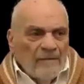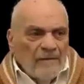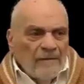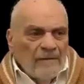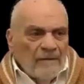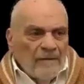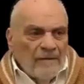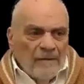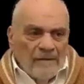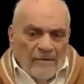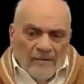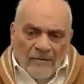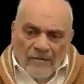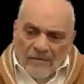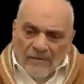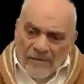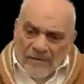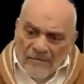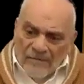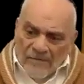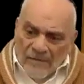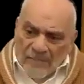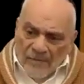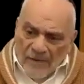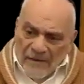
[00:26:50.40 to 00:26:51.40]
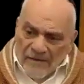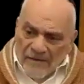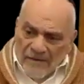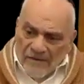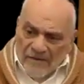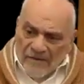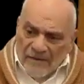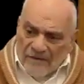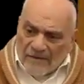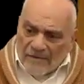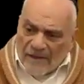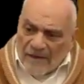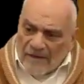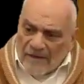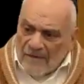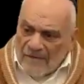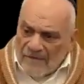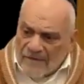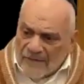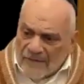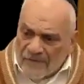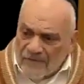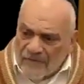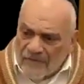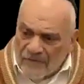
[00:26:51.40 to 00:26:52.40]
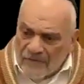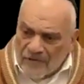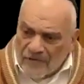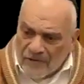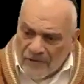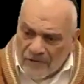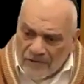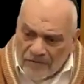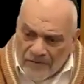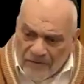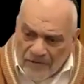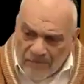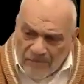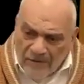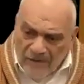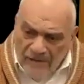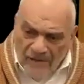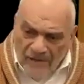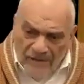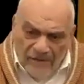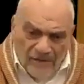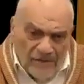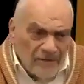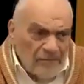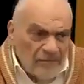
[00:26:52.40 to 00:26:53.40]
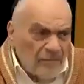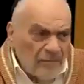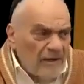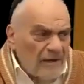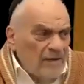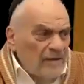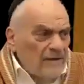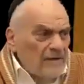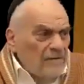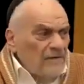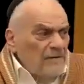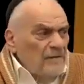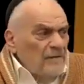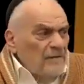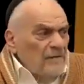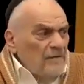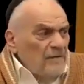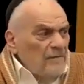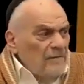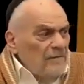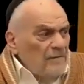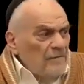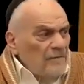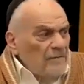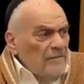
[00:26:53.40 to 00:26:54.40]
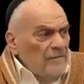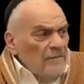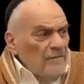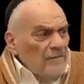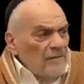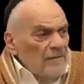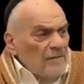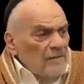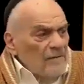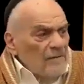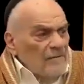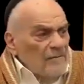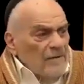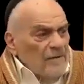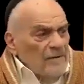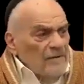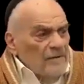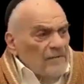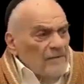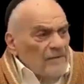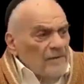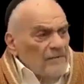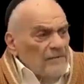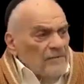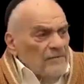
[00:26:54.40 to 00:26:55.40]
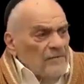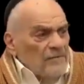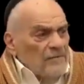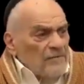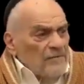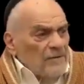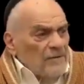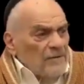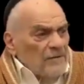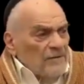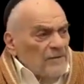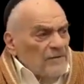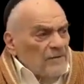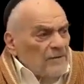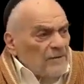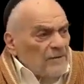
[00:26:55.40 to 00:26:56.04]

And all of the basic tenets of the church have been undermined by the Western world.